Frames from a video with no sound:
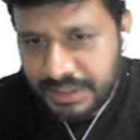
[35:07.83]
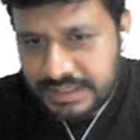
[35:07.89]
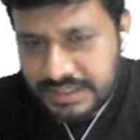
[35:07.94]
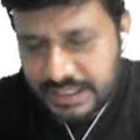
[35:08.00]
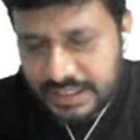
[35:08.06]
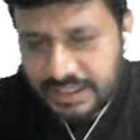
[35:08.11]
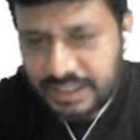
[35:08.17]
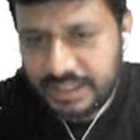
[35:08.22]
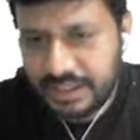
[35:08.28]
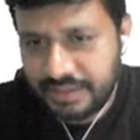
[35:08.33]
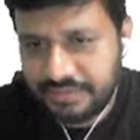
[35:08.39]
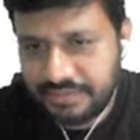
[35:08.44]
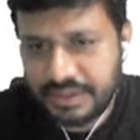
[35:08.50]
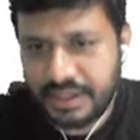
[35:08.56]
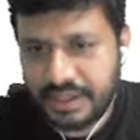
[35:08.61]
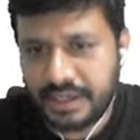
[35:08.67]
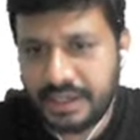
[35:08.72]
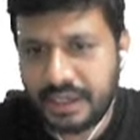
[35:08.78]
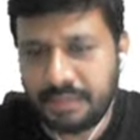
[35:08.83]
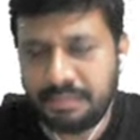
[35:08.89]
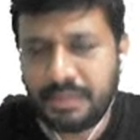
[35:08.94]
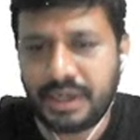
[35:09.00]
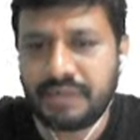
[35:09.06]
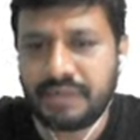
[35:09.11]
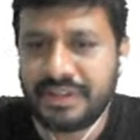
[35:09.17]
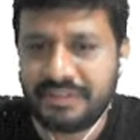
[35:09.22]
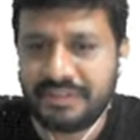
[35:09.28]
signal in discrete time,
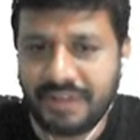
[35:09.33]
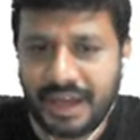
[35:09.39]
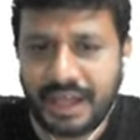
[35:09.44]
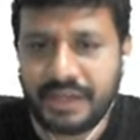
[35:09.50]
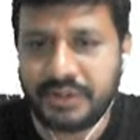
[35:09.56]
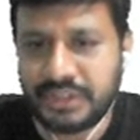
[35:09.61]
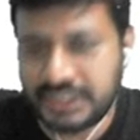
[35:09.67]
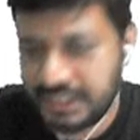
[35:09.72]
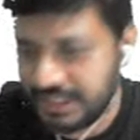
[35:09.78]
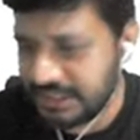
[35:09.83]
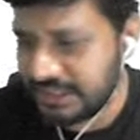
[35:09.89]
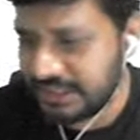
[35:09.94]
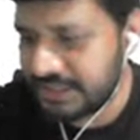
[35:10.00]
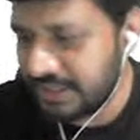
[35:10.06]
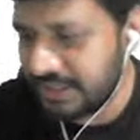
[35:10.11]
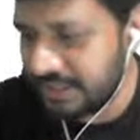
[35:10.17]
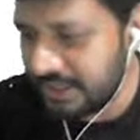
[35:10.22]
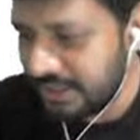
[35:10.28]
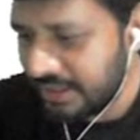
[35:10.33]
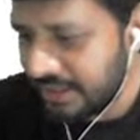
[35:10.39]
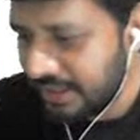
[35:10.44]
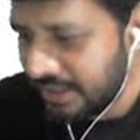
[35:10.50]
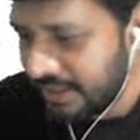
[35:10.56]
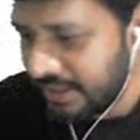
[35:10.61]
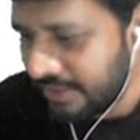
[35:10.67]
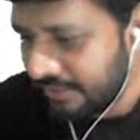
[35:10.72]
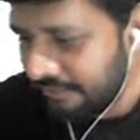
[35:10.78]
but with value changed.
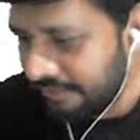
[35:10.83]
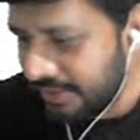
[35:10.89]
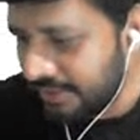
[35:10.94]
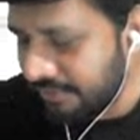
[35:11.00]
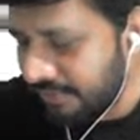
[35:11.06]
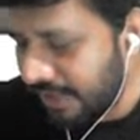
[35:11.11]
That